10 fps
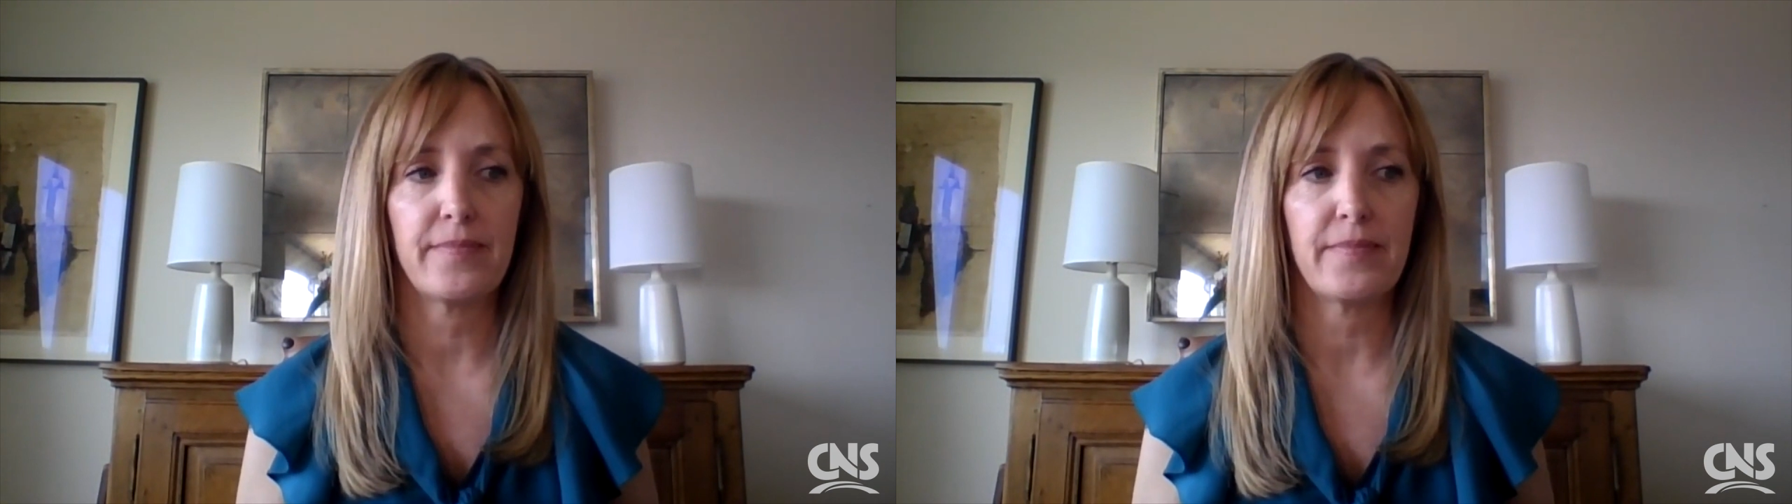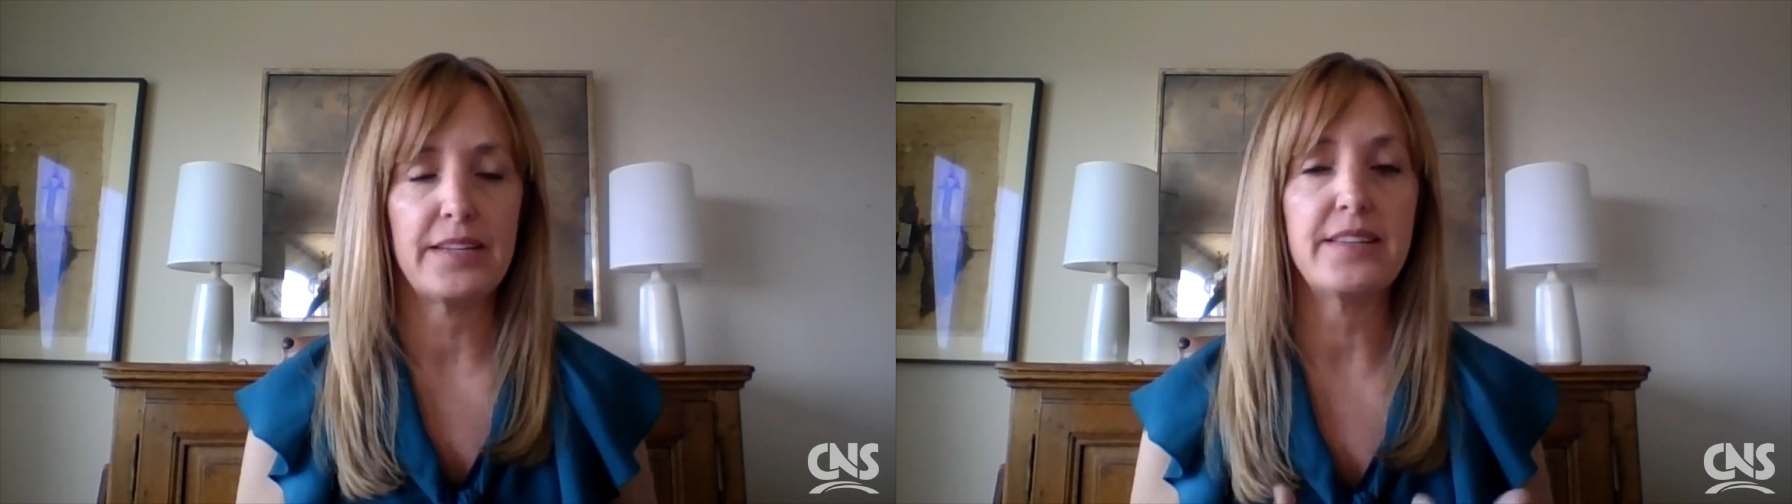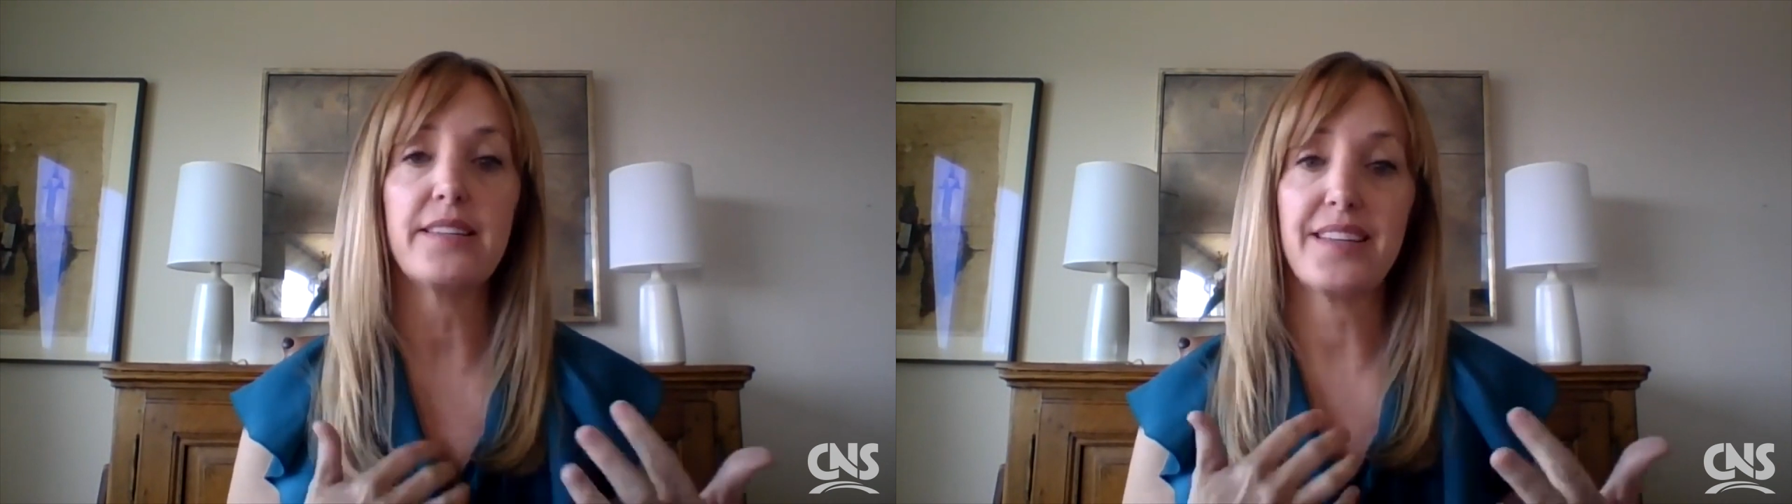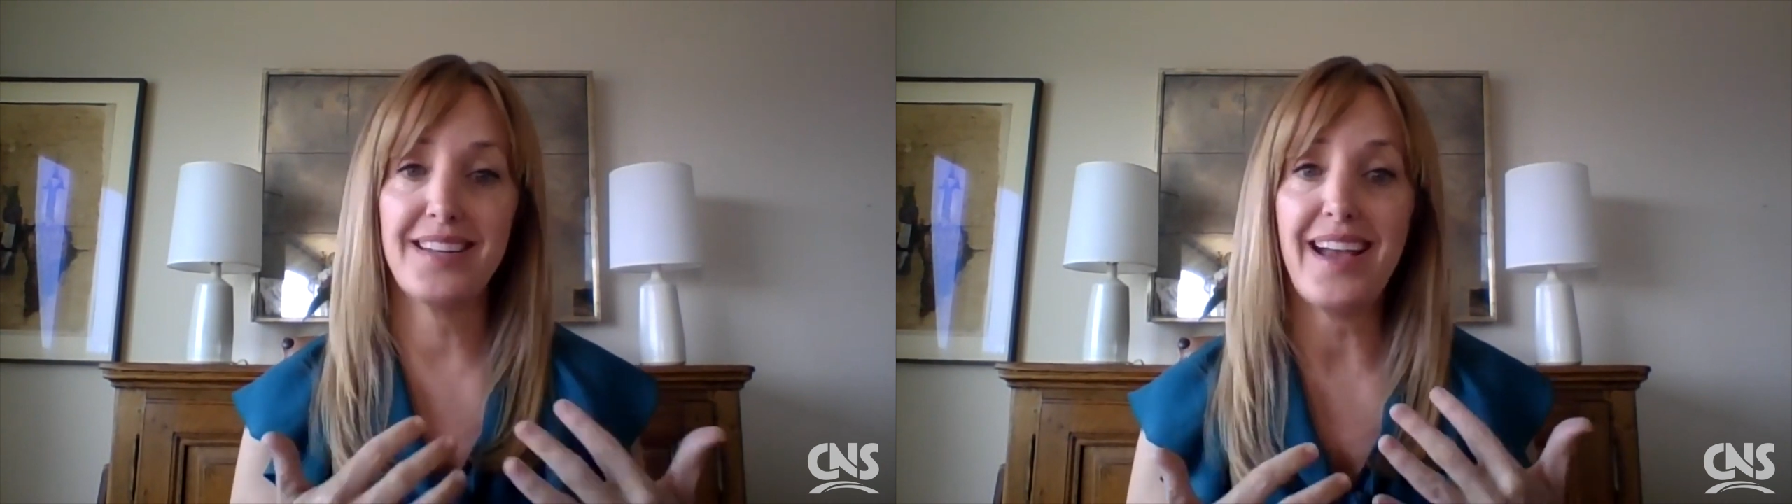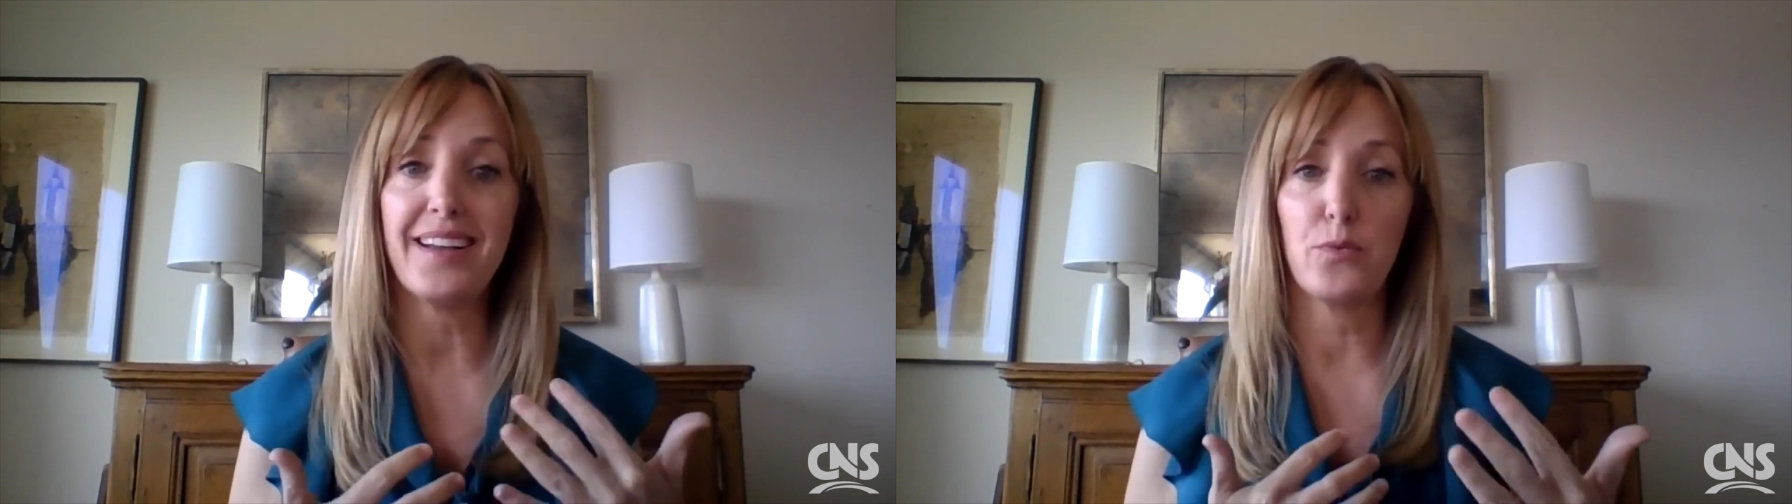
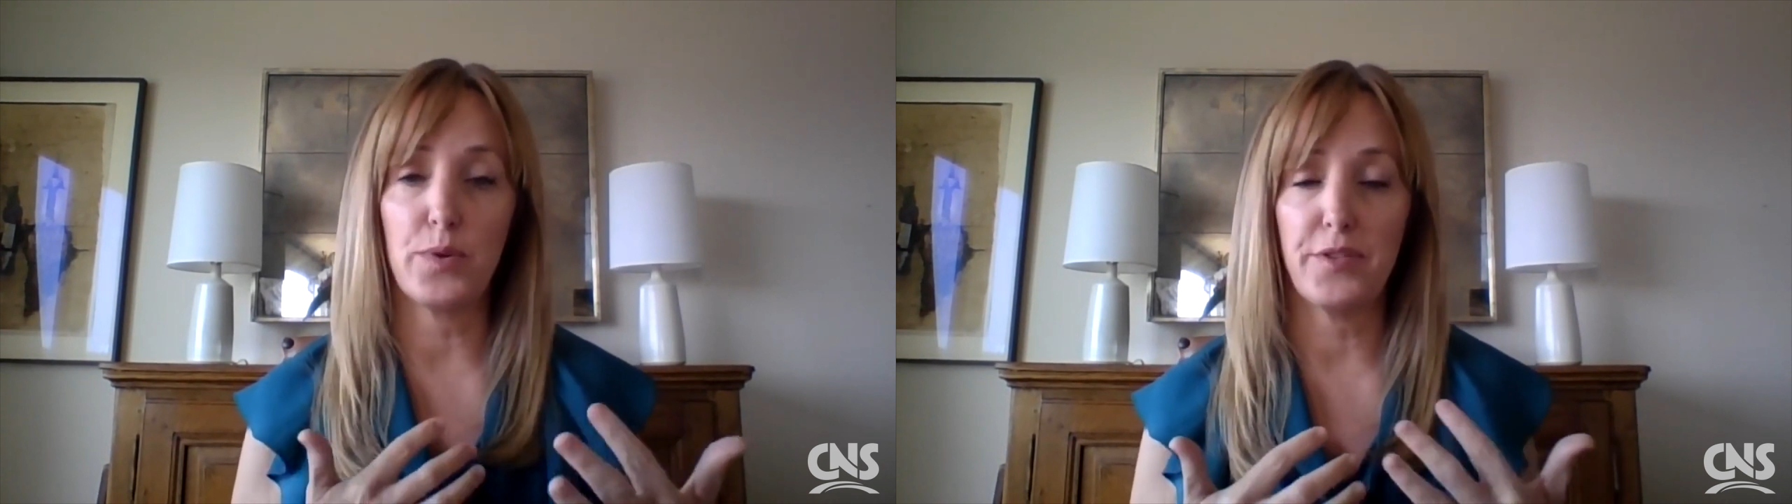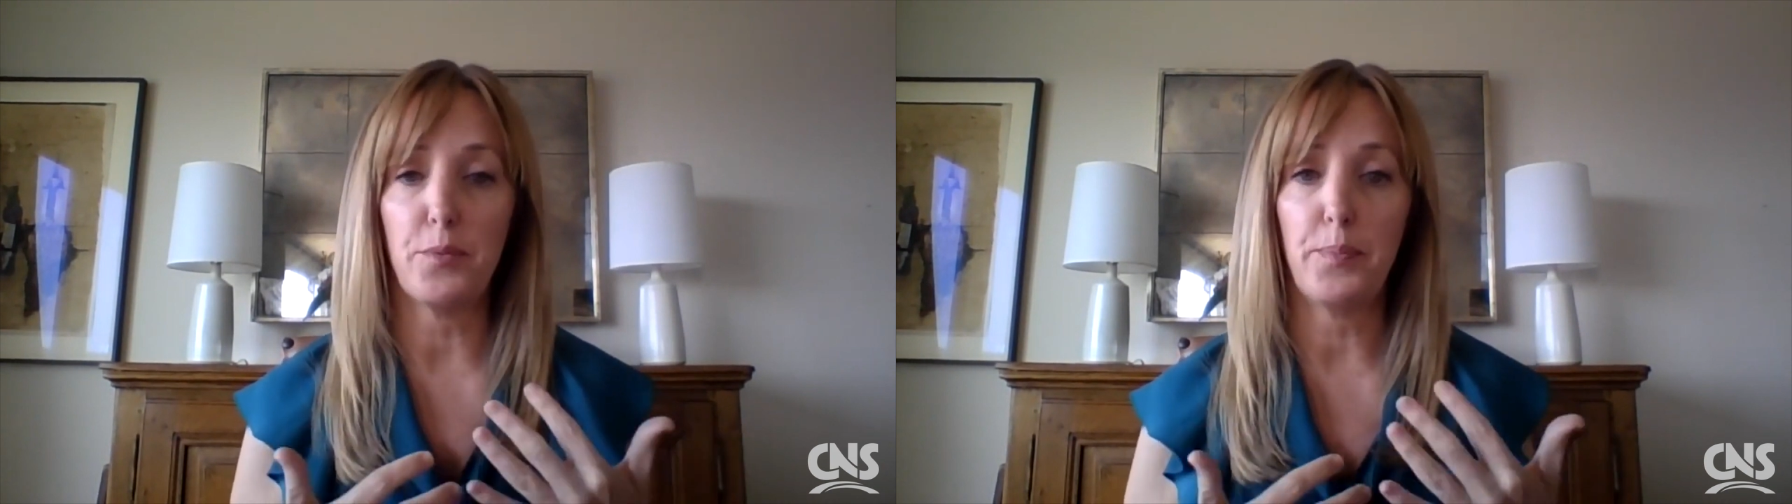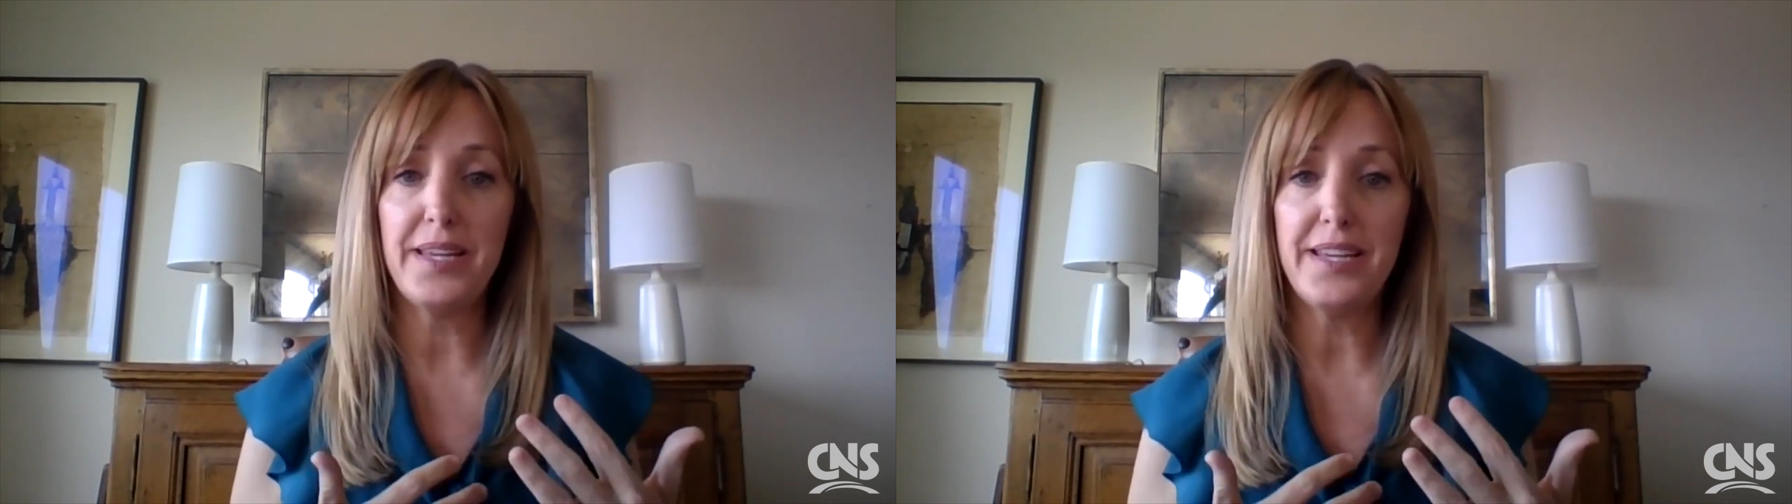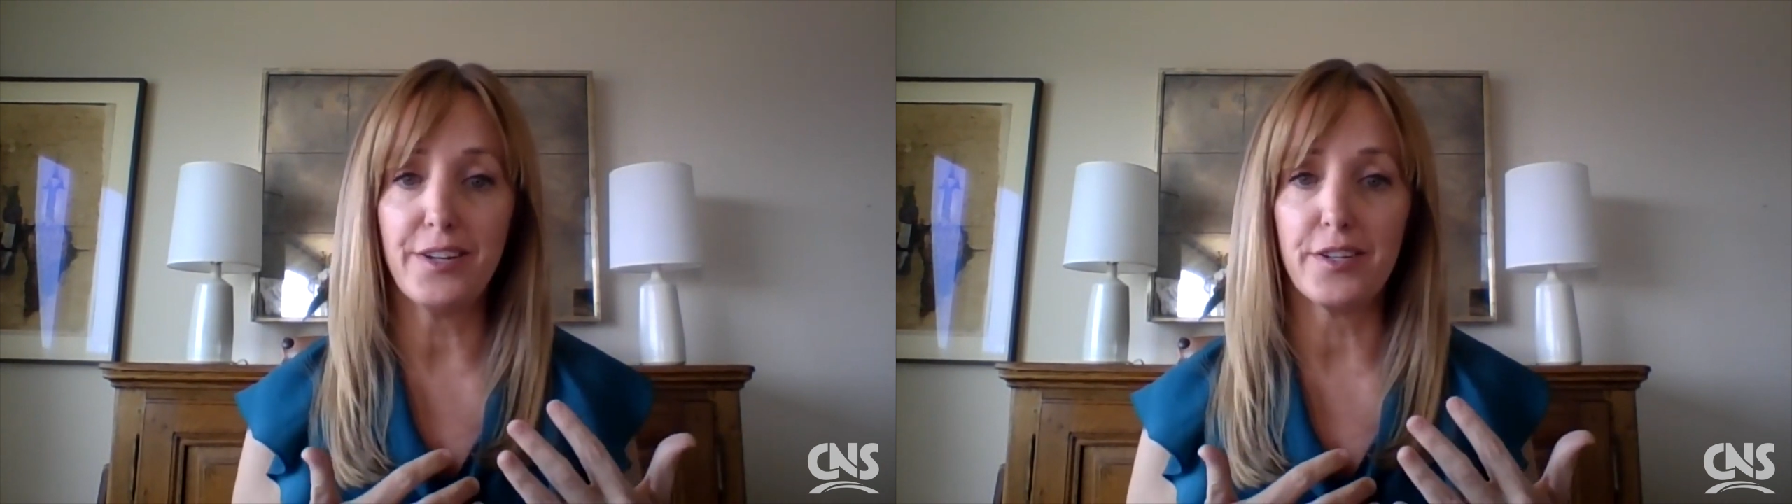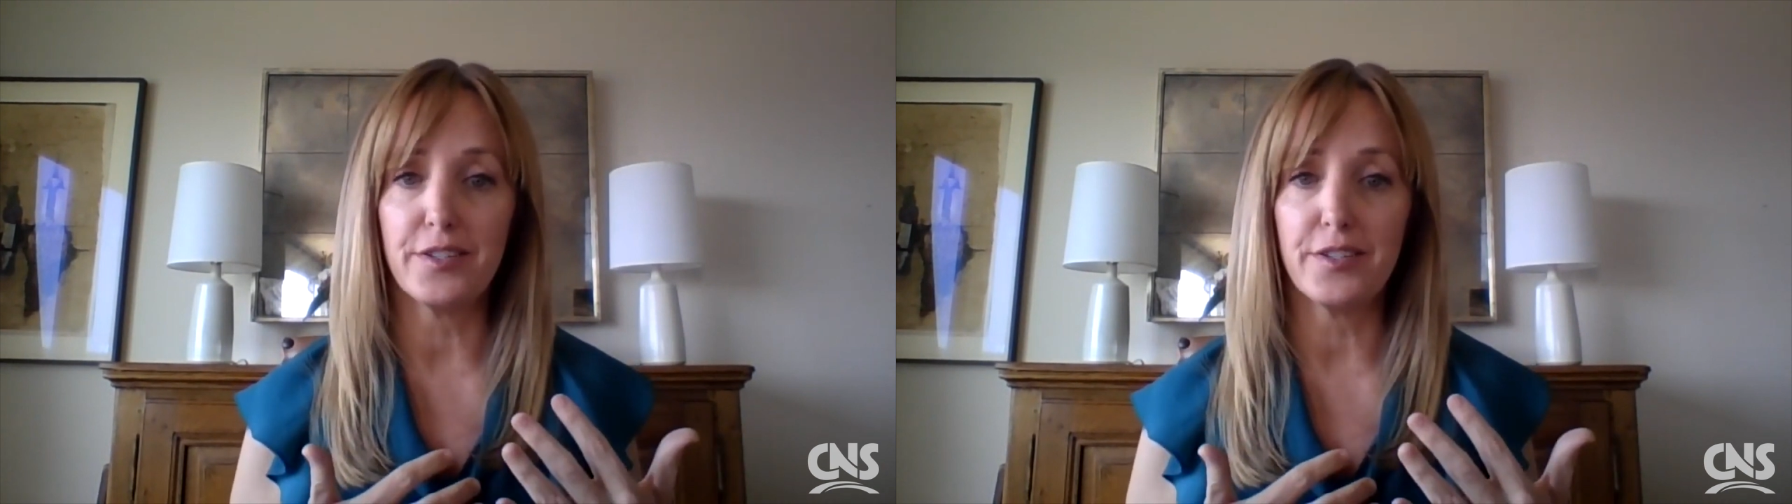disconnect with their peers.